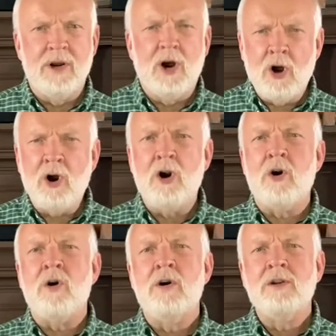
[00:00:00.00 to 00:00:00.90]

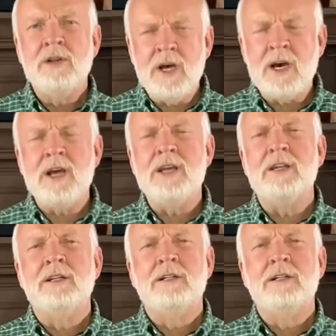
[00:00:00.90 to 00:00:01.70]
all night